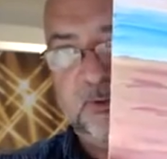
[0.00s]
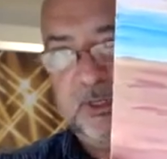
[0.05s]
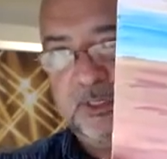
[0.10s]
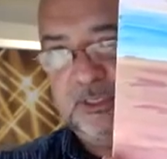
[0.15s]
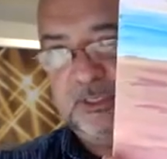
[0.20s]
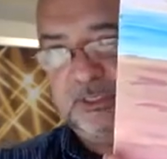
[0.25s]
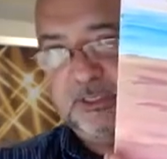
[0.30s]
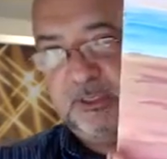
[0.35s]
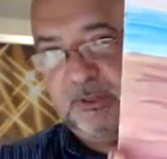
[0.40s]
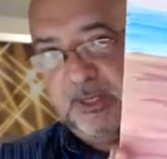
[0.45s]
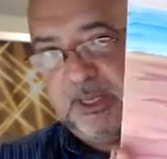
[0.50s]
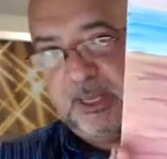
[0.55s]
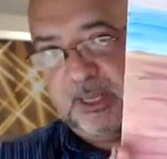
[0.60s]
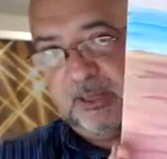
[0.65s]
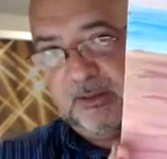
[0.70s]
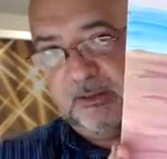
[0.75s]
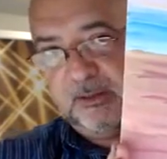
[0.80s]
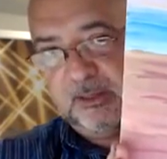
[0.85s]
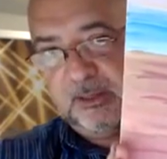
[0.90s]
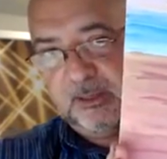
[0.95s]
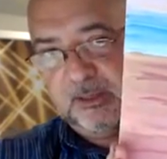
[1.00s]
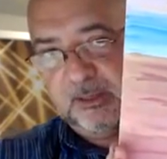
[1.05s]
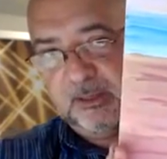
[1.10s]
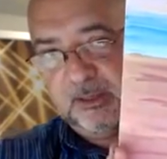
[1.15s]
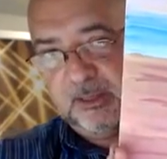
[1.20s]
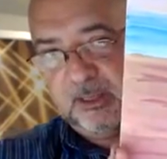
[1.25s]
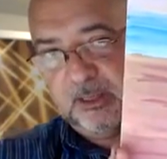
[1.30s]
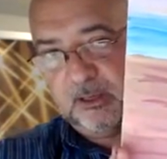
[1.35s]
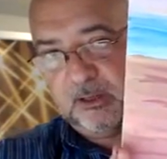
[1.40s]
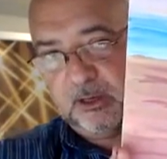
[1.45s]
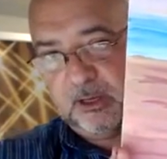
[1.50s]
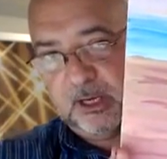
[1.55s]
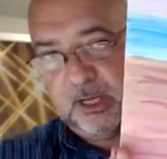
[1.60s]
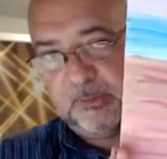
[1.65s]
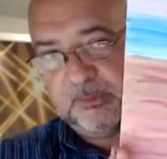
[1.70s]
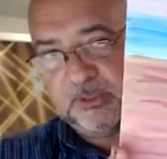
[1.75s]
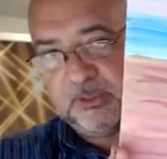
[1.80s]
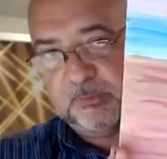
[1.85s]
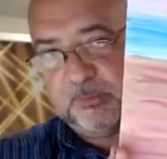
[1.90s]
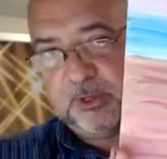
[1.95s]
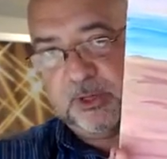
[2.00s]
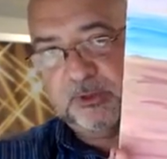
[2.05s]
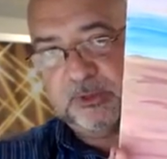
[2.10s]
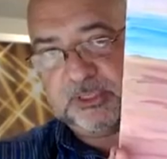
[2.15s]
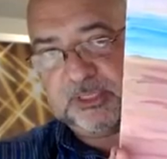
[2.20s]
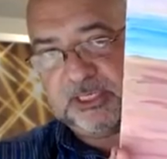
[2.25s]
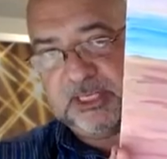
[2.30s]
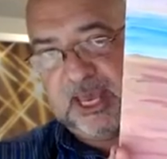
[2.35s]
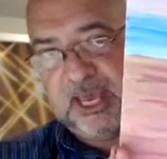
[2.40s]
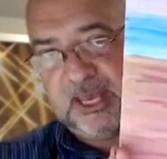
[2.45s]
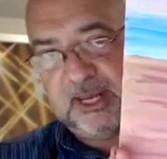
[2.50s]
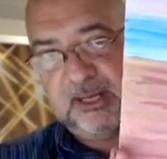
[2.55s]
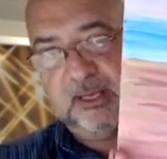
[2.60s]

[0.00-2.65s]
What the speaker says: doing? You caught up to post yet?